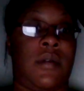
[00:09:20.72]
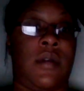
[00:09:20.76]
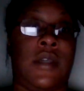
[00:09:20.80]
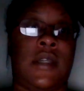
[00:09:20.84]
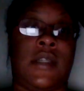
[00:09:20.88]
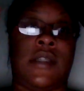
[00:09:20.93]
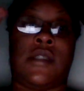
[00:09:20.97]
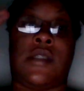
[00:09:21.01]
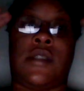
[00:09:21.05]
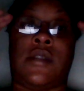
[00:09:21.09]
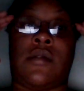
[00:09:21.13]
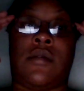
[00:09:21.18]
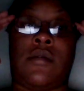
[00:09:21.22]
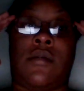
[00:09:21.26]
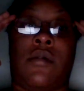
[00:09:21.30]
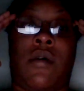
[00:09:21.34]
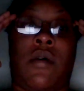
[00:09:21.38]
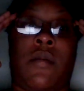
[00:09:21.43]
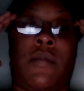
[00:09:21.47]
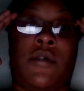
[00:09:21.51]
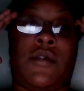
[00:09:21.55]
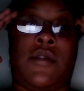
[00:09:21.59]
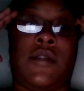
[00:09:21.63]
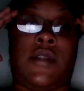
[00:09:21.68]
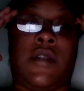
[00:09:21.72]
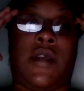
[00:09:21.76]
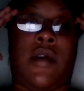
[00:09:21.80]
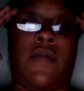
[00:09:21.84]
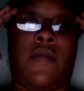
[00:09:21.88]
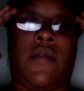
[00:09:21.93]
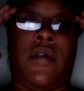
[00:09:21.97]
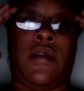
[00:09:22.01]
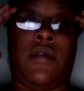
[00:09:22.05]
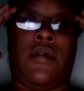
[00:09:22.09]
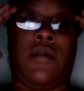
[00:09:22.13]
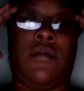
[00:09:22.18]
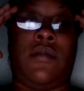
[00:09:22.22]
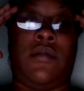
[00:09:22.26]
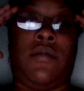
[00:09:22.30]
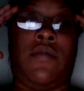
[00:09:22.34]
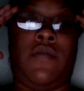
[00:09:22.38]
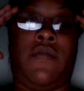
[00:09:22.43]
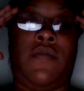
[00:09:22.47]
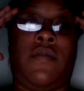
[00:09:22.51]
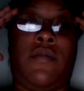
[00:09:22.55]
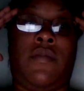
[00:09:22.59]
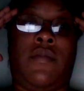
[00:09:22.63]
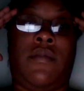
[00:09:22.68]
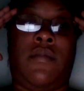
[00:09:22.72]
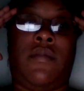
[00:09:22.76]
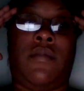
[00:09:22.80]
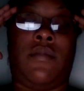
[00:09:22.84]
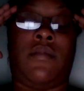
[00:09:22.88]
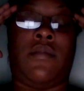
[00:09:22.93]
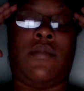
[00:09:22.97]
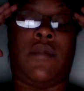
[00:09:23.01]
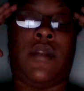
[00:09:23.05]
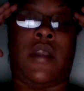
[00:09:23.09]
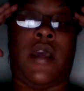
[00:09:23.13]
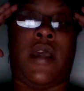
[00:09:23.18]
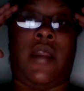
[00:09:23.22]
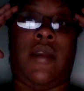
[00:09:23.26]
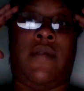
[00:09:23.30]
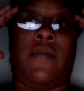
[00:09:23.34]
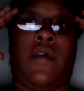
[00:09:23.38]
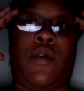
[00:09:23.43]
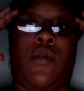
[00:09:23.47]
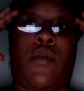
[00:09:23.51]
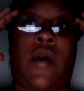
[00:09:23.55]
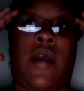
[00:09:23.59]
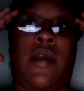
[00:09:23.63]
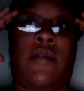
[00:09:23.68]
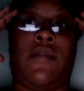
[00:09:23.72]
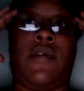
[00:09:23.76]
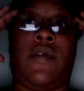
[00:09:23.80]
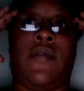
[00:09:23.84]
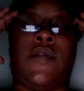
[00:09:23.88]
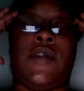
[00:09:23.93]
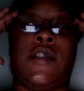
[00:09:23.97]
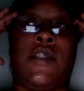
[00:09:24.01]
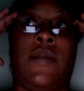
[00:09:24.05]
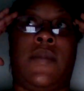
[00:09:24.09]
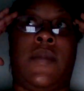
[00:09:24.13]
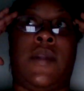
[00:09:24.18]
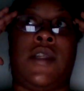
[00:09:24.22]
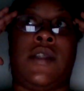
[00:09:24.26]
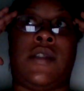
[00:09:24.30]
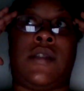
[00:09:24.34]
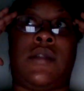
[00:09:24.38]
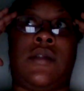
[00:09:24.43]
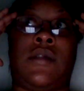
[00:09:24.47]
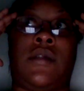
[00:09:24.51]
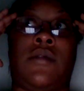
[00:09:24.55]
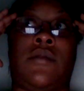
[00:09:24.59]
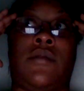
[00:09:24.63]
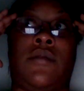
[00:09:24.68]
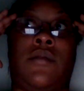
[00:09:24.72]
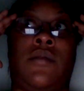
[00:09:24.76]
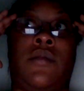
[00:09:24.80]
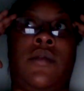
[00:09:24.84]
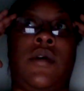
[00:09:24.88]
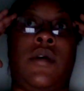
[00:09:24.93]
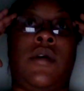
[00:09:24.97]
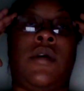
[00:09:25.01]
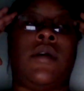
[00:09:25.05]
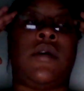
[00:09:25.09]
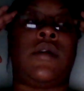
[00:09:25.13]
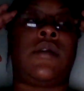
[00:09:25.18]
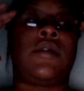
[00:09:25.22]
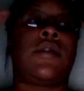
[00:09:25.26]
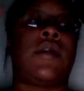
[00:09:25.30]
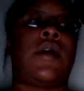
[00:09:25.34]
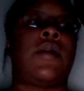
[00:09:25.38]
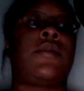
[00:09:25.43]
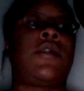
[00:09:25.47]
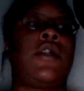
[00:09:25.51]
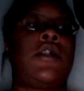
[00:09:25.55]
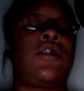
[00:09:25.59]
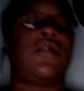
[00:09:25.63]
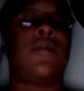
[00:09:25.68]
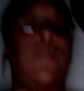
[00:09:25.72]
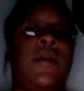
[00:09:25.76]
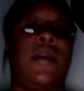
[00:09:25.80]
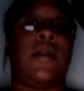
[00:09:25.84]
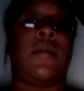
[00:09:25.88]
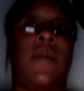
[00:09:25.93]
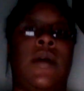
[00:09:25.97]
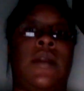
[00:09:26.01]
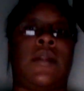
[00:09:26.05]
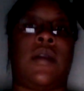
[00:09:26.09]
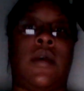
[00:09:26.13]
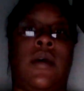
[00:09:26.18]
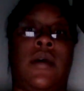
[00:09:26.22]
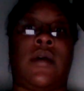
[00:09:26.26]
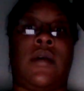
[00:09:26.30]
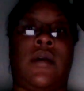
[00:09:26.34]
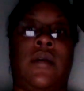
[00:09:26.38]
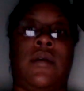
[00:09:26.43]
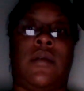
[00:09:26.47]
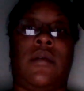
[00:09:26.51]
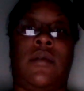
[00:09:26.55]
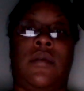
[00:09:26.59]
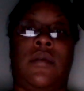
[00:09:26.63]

It's almost seven, not even quite 15 minutes till. Stop touching me in my thigh.